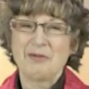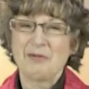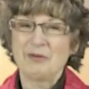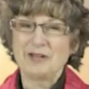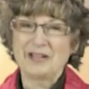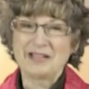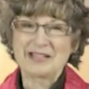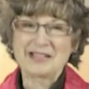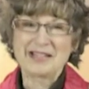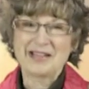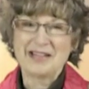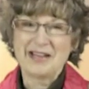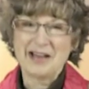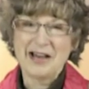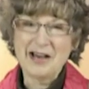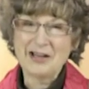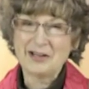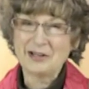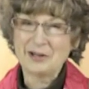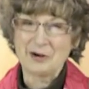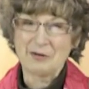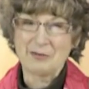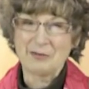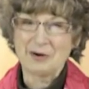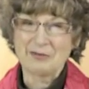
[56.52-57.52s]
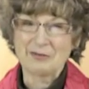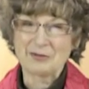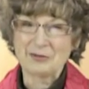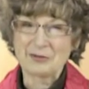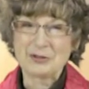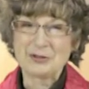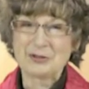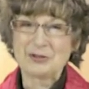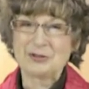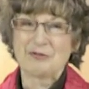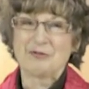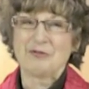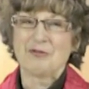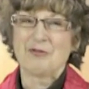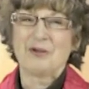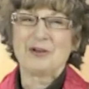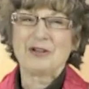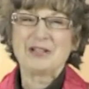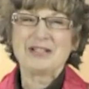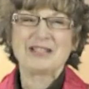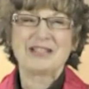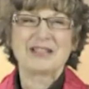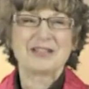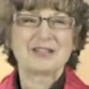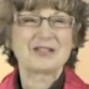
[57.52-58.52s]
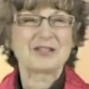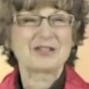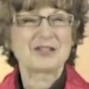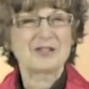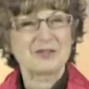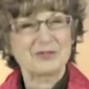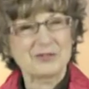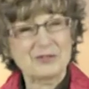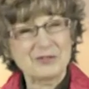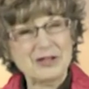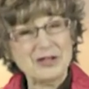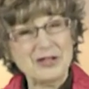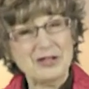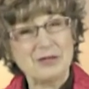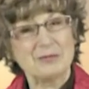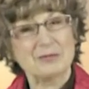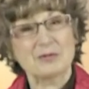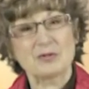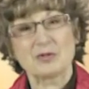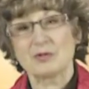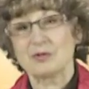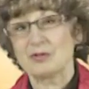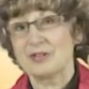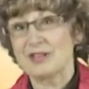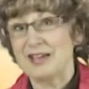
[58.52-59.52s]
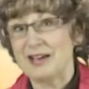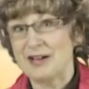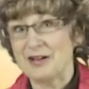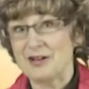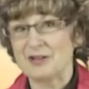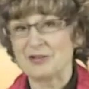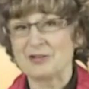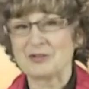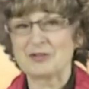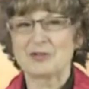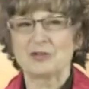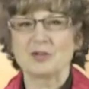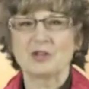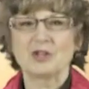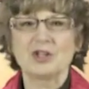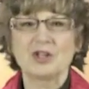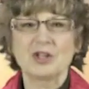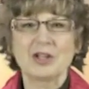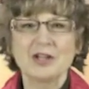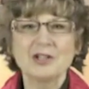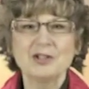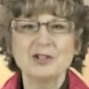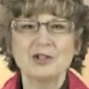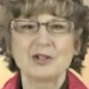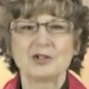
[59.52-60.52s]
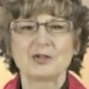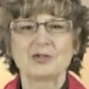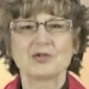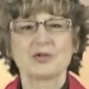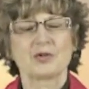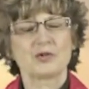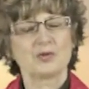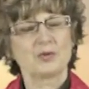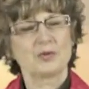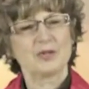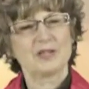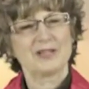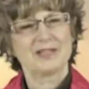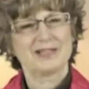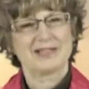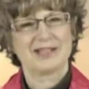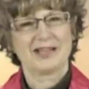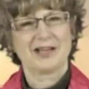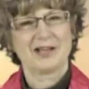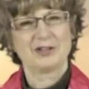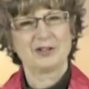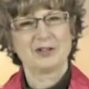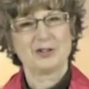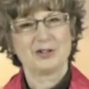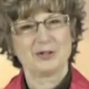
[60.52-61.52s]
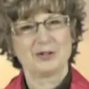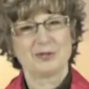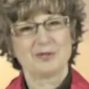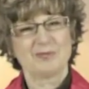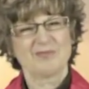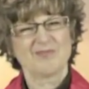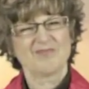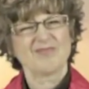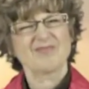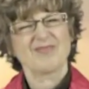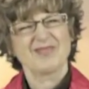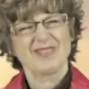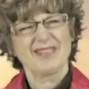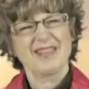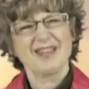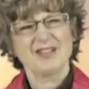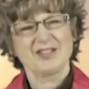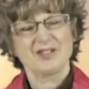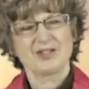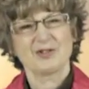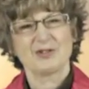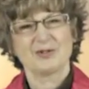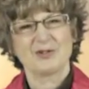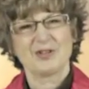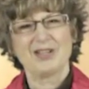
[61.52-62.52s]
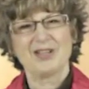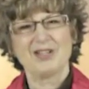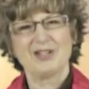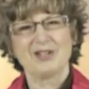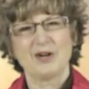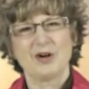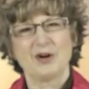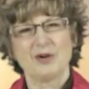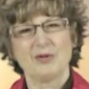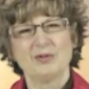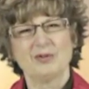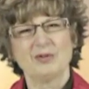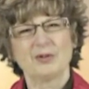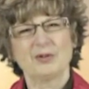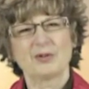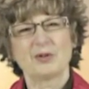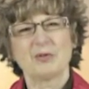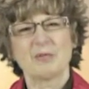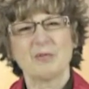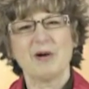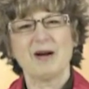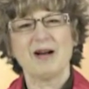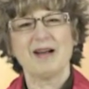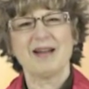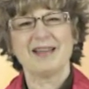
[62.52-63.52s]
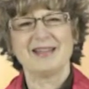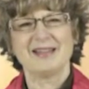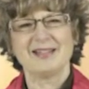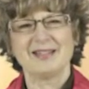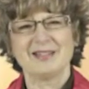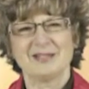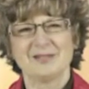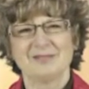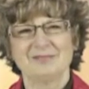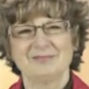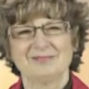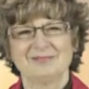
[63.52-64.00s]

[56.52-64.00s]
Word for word: what it's not, however, is the voice that screams or yells or judges or criticizes you. That's your ego or your mind.